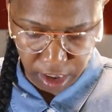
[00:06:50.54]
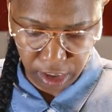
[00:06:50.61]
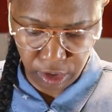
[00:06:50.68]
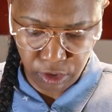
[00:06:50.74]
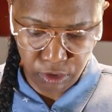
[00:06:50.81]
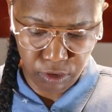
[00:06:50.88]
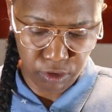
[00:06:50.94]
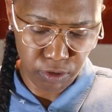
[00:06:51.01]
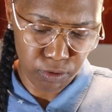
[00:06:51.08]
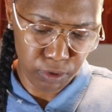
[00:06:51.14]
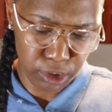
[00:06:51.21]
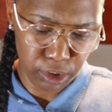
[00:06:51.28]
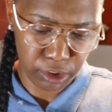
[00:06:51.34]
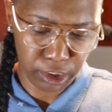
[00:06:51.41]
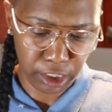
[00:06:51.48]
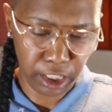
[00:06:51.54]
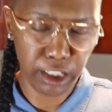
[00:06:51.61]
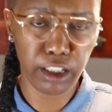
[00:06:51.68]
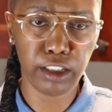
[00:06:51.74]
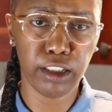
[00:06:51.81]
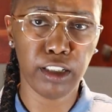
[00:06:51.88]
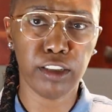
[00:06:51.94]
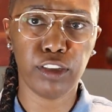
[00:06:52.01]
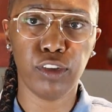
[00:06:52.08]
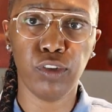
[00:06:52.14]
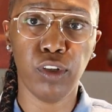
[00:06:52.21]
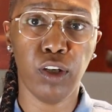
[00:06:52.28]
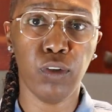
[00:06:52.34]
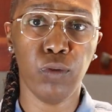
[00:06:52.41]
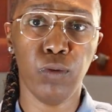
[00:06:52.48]
and when you're cutting this,
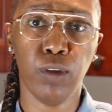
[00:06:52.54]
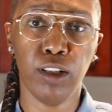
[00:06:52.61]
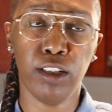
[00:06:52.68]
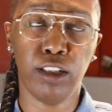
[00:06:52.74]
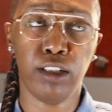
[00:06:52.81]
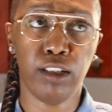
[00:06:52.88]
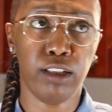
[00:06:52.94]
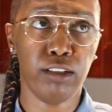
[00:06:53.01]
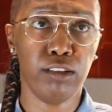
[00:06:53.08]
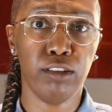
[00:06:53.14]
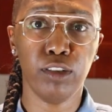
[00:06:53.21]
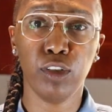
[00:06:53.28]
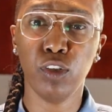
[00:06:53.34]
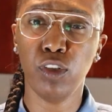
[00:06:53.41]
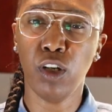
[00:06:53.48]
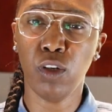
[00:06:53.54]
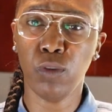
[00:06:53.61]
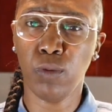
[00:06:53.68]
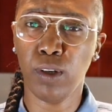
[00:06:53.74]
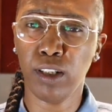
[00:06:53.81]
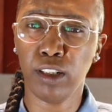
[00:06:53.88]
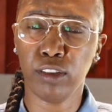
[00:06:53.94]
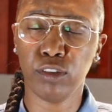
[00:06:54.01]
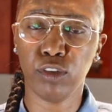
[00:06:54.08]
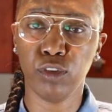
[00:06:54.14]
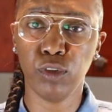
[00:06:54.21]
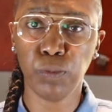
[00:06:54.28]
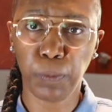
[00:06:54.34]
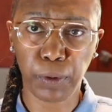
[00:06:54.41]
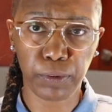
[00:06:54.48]
you don't want it
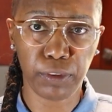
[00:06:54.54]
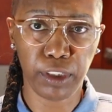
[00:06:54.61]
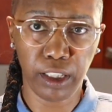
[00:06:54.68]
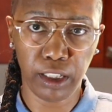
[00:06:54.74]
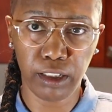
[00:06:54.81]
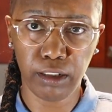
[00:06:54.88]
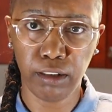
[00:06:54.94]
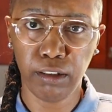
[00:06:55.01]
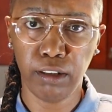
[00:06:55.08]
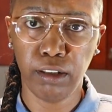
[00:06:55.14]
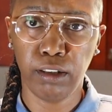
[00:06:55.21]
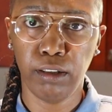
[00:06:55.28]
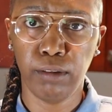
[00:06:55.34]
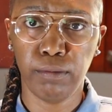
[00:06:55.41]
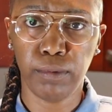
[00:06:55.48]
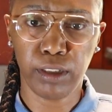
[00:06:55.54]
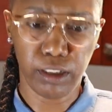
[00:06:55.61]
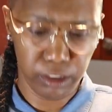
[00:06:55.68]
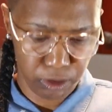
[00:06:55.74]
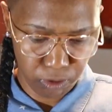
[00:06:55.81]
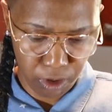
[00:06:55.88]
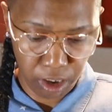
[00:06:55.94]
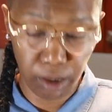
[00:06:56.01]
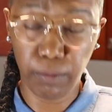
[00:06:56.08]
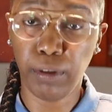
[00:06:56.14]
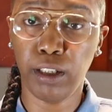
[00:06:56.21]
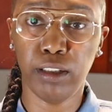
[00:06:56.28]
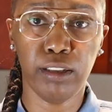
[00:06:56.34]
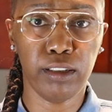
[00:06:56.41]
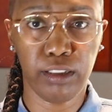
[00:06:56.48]
super thin, because
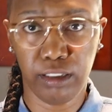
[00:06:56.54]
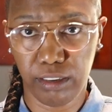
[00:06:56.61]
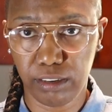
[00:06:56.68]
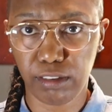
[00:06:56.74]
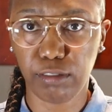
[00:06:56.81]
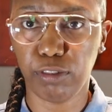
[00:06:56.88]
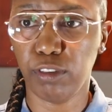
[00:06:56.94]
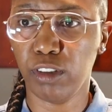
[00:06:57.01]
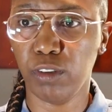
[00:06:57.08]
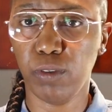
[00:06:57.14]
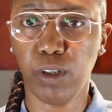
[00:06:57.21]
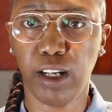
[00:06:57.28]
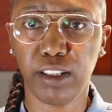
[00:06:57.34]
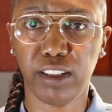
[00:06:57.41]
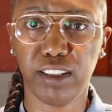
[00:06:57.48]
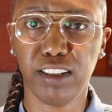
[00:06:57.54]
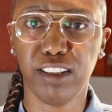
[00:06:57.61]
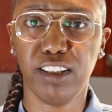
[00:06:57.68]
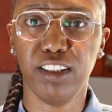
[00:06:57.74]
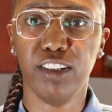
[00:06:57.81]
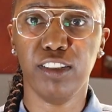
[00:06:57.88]
watermelon is full of water.